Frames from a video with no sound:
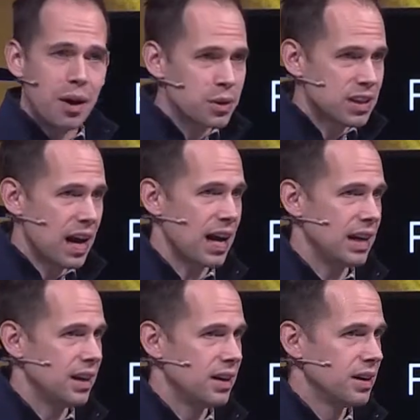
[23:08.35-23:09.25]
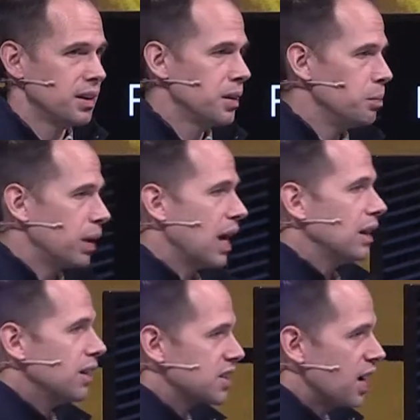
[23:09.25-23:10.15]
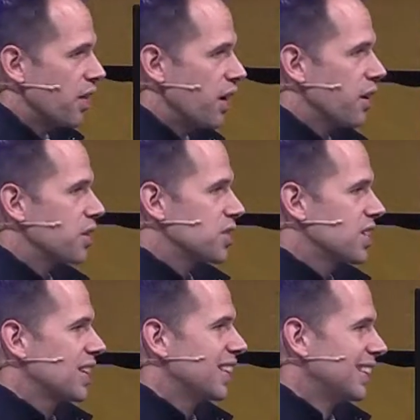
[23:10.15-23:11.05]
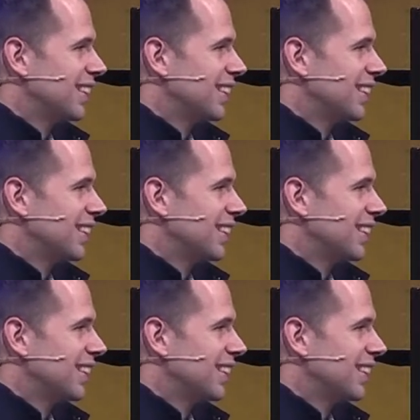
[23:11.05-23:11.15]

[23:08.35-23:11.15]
outside, but God looks on the heart.